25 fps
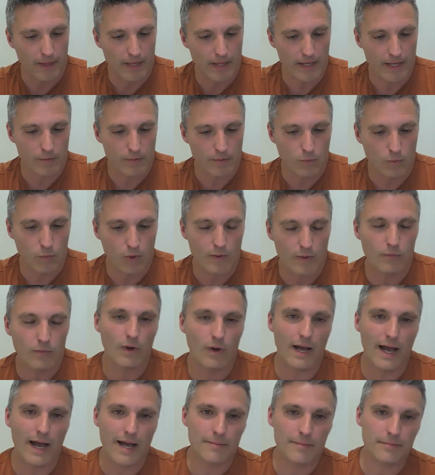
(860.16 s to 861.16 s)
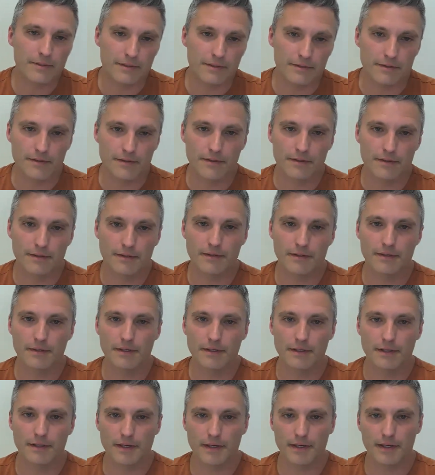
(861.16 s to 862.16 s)
what will happen
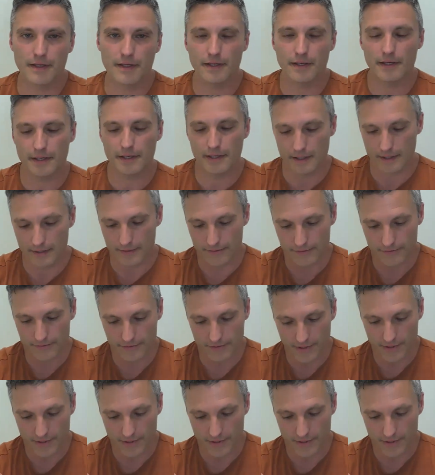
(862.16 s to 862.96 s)
is